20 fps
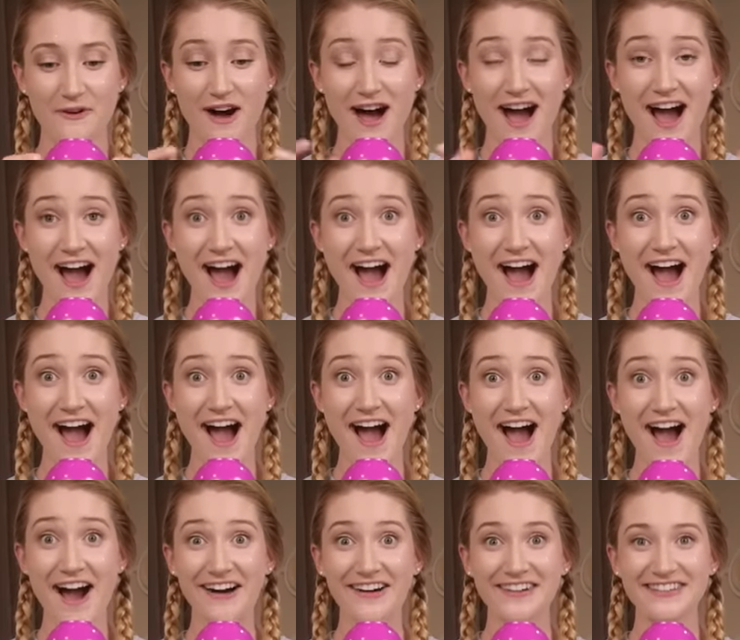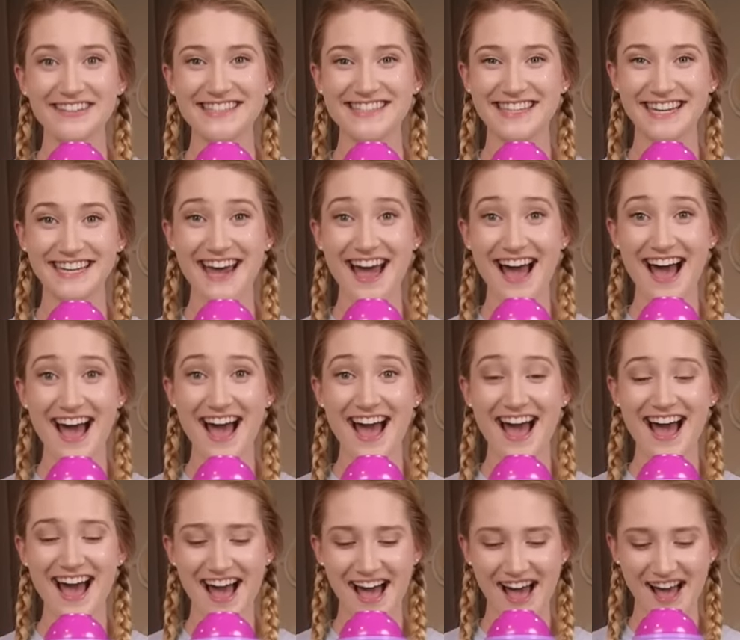Whoa!
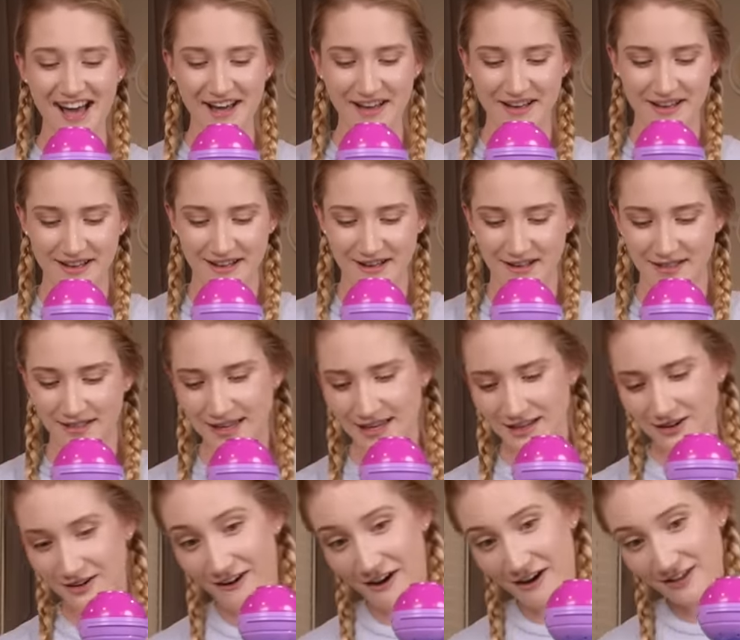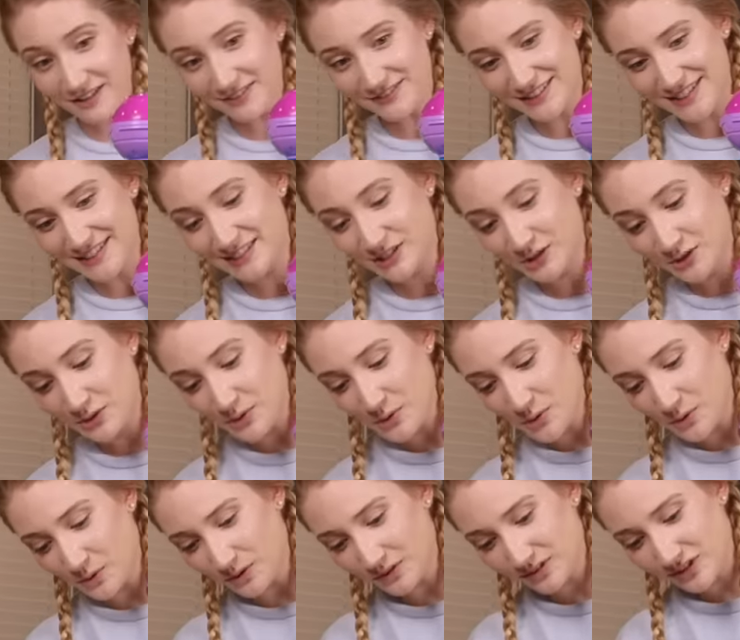ta-da! Look at all of these
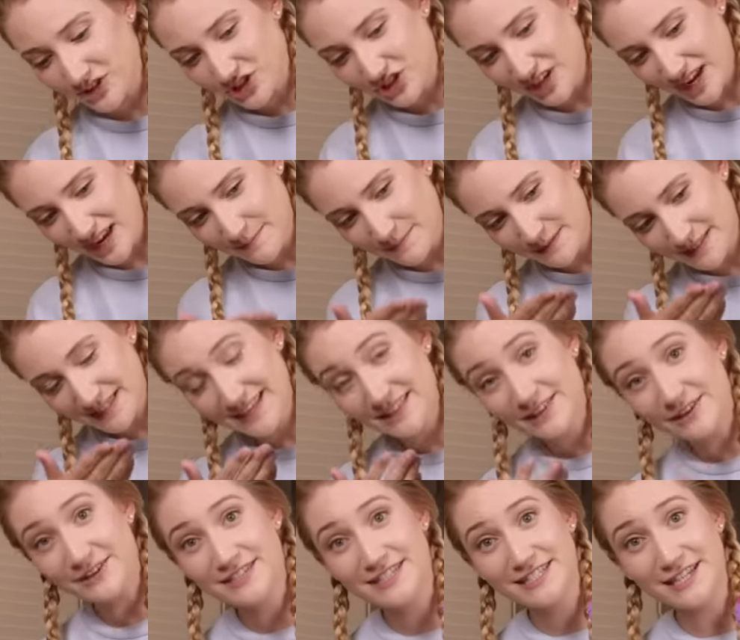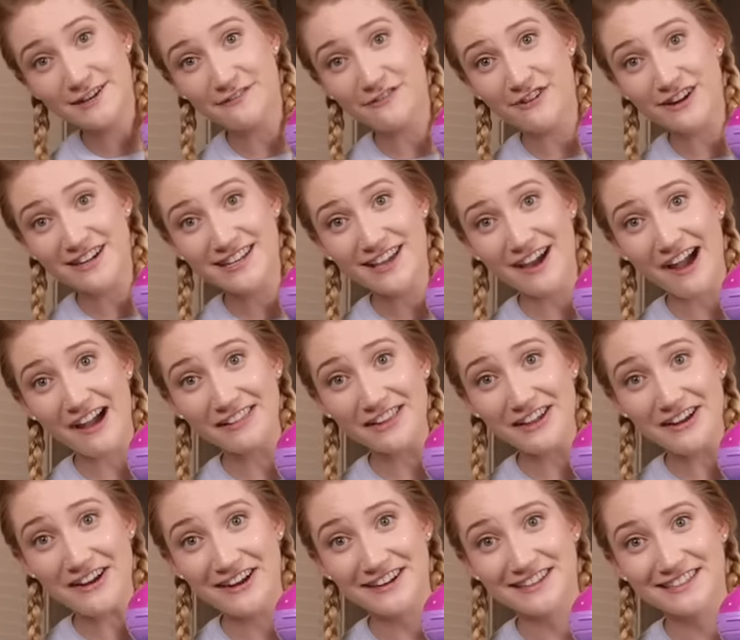cool shapes in their different
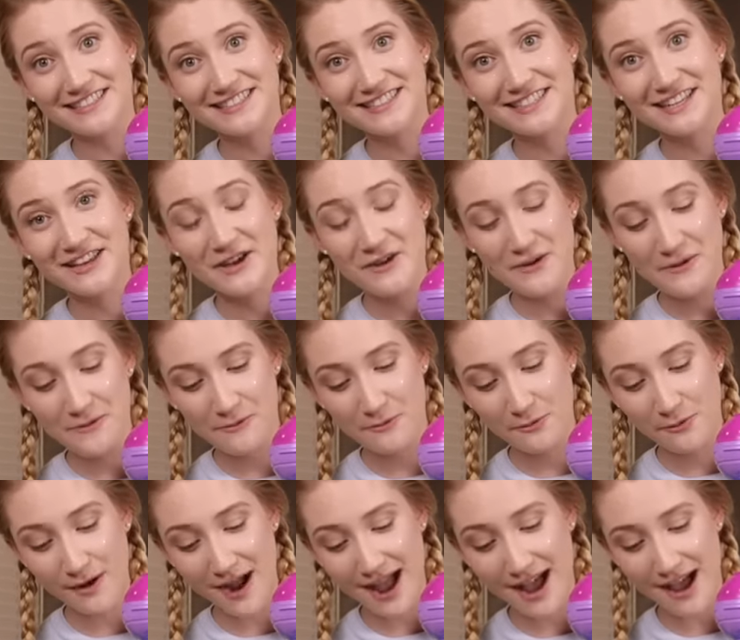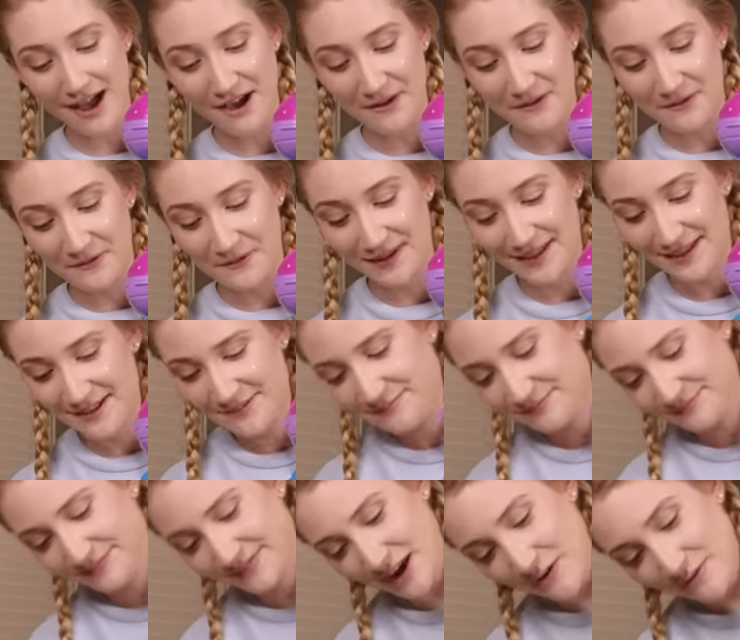colors. Wow,
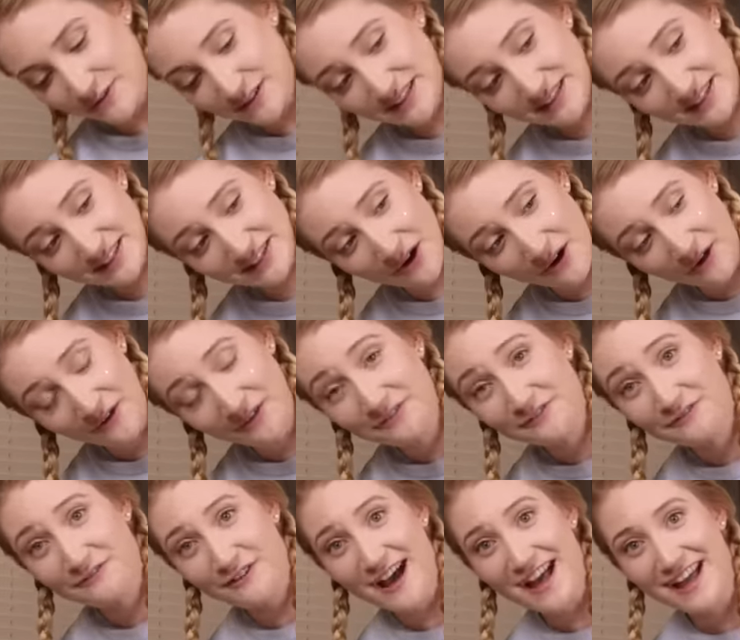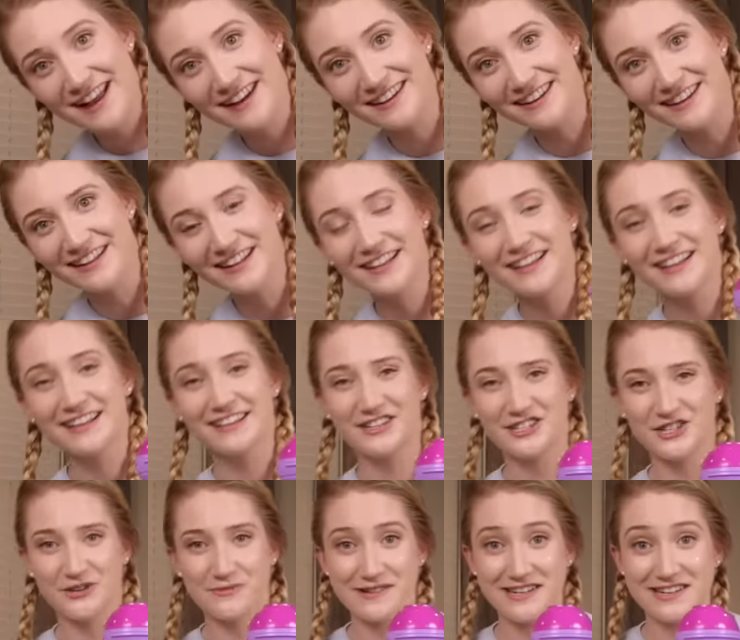that was so fun.
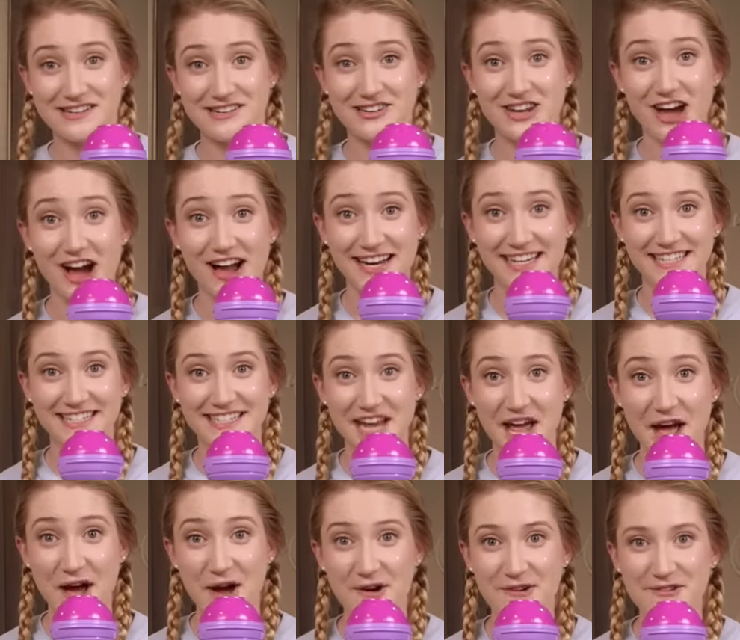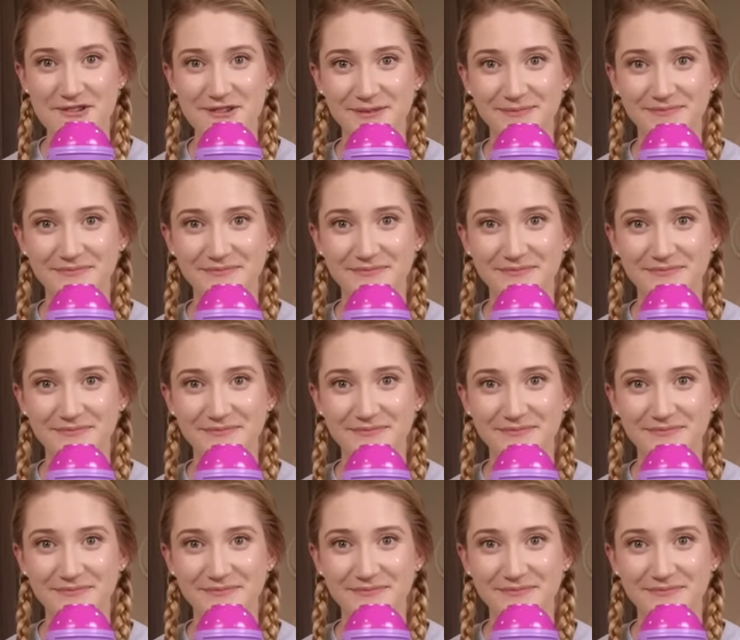Should we knock it down?